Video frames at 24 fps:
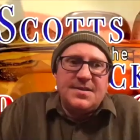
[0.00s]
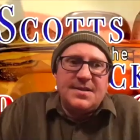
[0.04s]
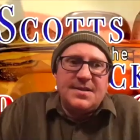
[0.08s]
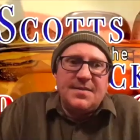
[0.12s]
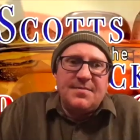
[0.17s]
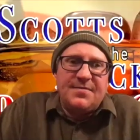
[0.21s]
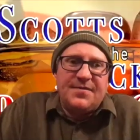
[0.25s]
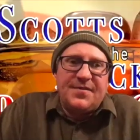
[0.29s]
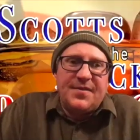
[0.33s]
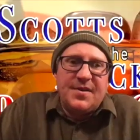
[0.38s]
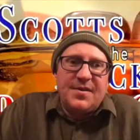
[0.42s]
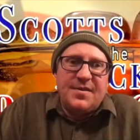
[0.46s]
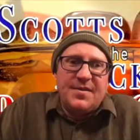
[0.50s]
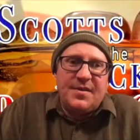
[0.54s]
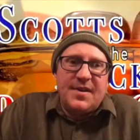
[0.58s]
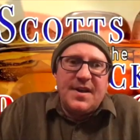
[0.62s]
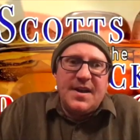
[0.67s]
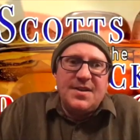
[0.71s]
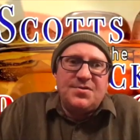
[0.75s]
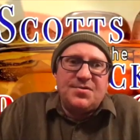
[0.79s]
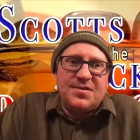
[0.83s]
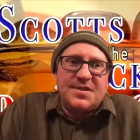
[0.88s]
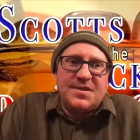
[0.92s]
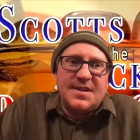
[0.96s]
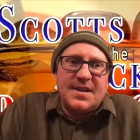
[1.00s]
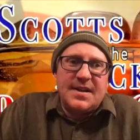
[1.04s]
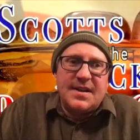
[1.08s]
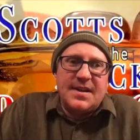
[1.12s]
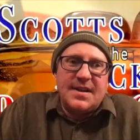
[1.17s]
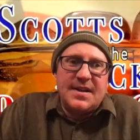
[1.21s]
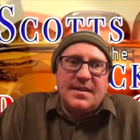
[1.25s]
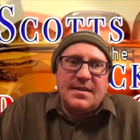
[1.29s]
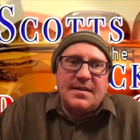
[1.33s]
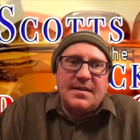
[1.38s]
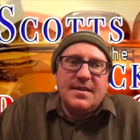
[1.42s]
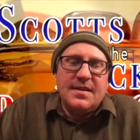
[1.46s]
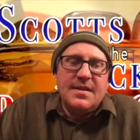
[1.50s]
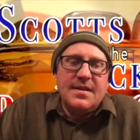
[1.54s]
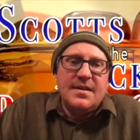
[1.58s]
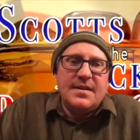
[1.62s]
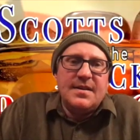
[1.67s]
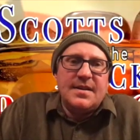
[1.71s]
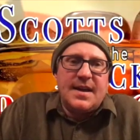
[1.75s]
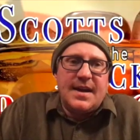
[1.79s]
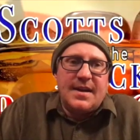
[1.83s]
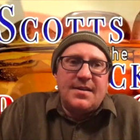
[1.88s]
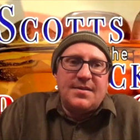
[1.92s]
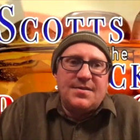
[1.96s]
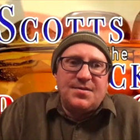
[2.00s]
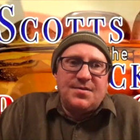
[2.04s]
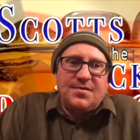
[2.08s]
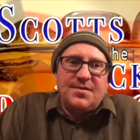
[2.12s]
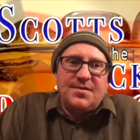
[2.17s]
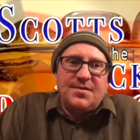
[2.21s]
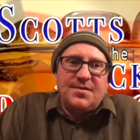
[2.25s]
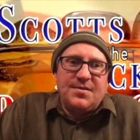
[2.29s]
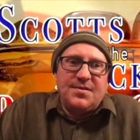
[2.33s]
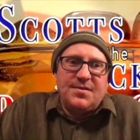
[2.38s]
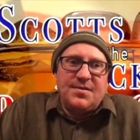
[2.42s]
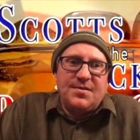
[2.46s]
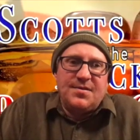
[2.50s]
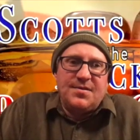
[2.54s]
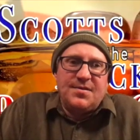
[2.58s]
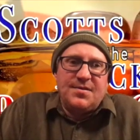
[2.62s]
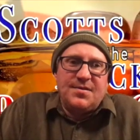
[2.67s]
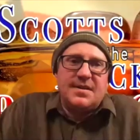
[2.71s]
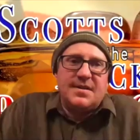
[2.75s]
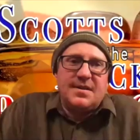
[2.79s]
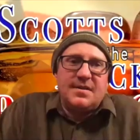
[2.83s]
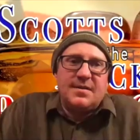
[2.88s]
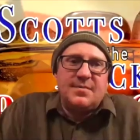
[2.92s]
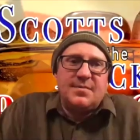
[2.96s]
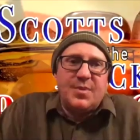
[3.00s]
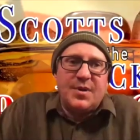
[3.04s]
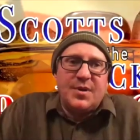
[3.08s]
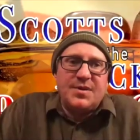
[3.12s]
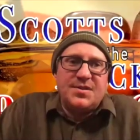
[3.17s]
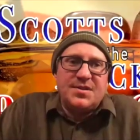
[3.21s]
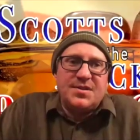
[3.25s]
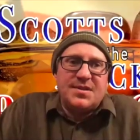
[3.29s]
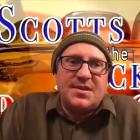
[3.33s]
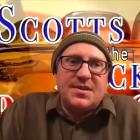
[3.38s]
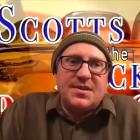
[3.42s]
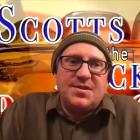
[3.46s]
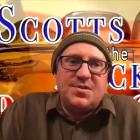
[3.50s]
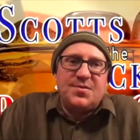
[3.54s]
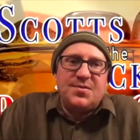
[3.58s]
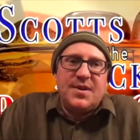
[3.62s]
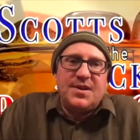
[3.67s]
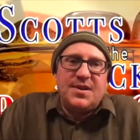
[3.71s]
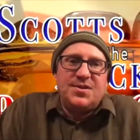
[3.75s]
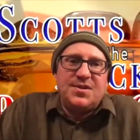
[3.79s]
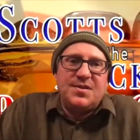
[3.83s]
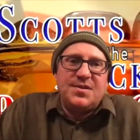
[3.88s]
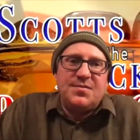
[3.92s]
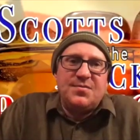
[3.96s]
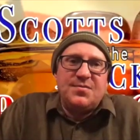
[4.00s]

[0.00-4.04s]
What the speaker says: further interesting characteristics to the current budget situation,